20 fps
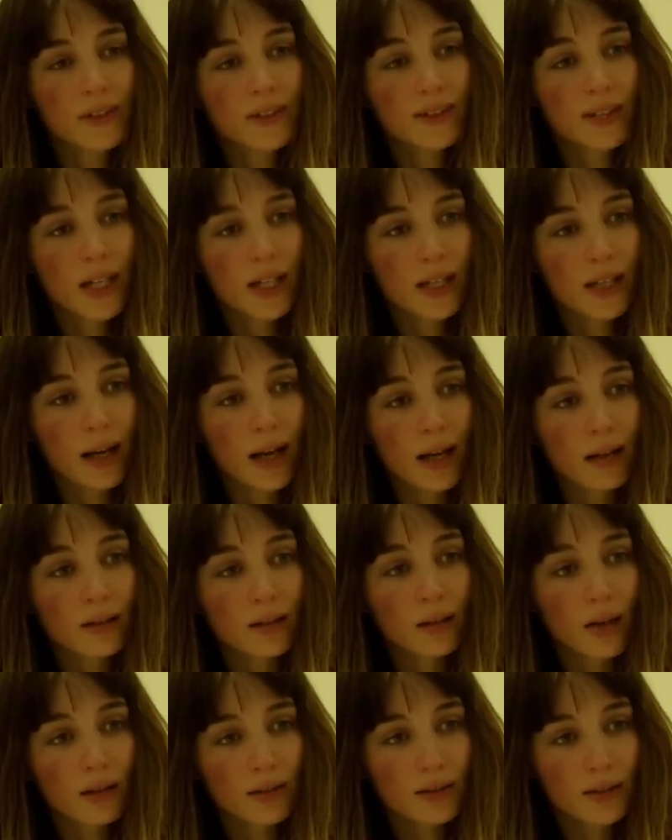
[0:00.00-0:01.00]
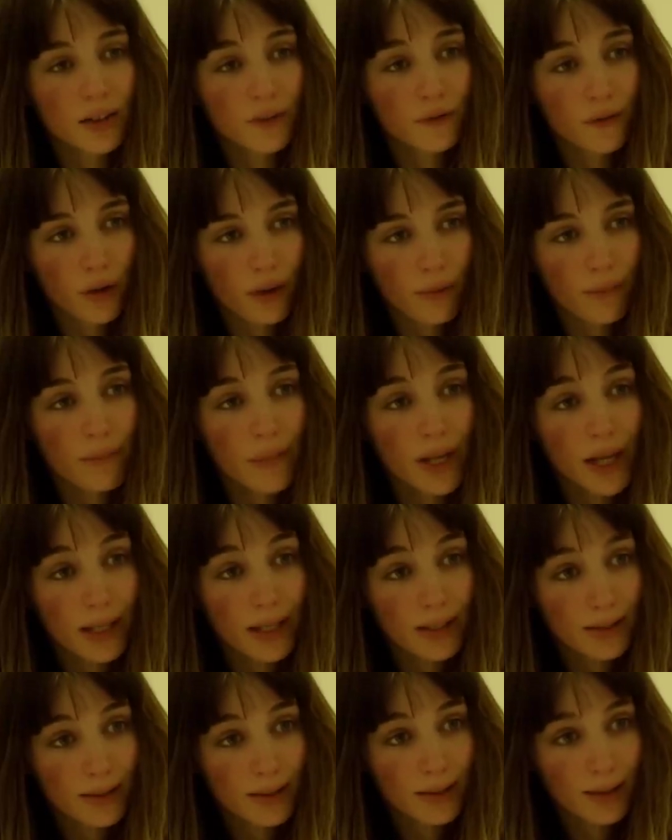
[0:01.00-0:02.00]
She promises she will never try to
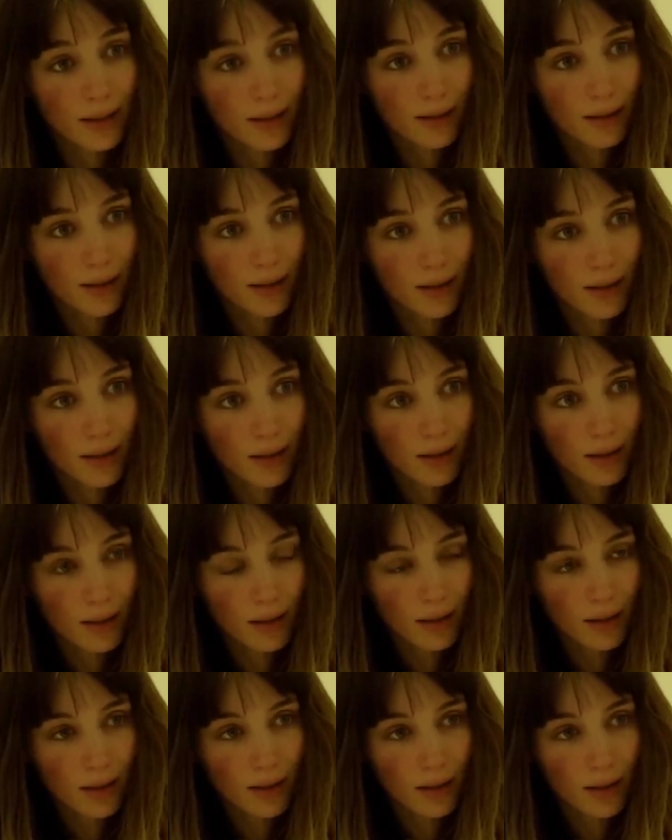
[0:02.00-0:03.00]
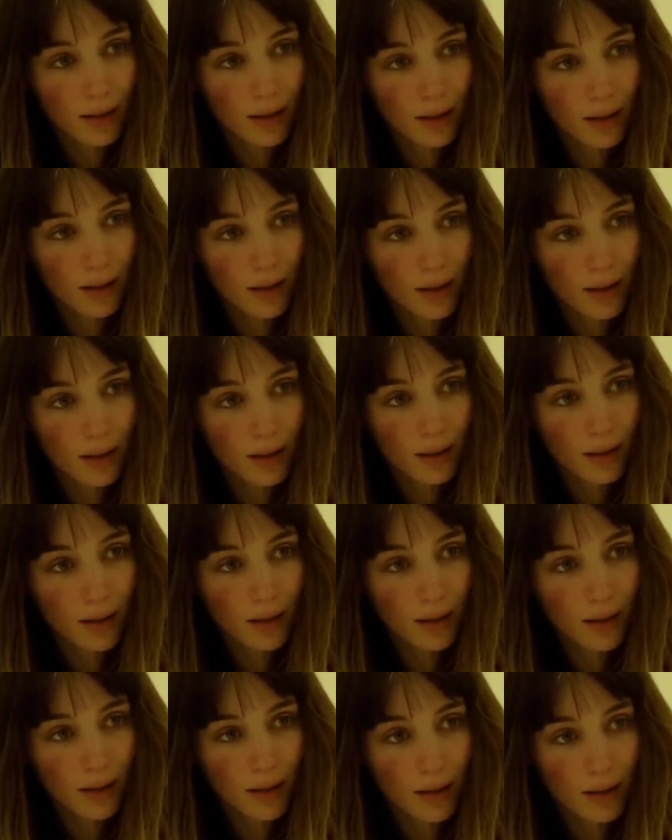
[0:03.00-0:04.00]
hurt herself again, and agrees to
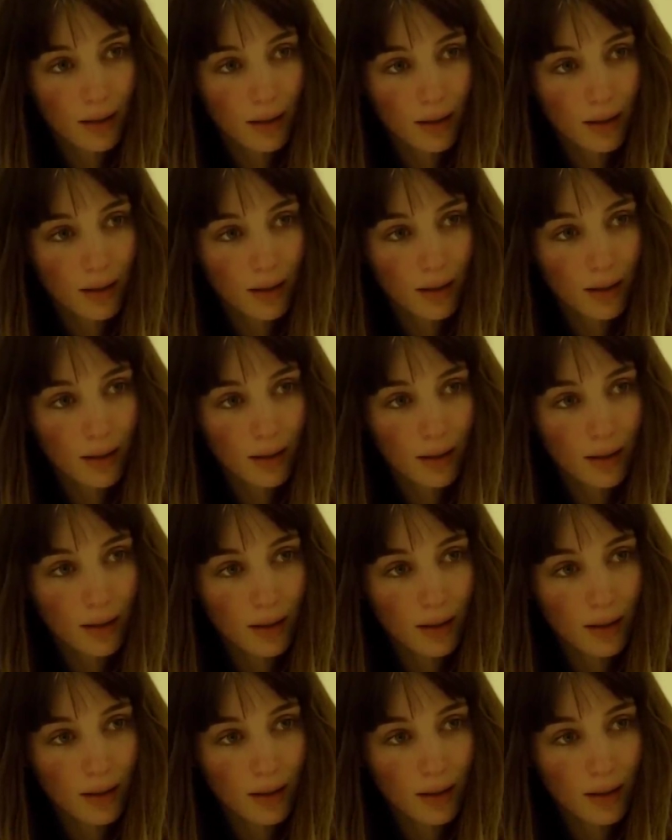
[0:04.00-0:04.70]
regular checkups.